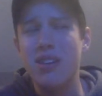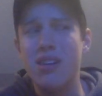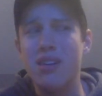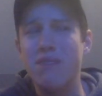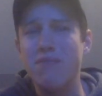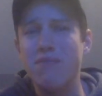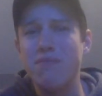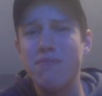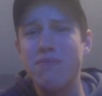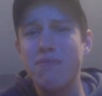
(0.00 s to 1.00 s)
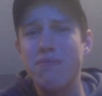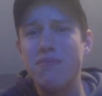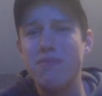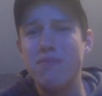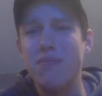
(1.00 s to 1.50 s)

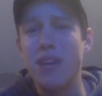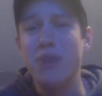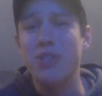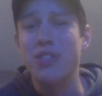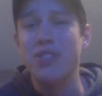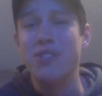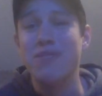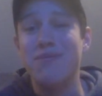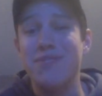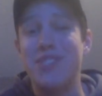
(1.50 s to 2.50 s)
That would just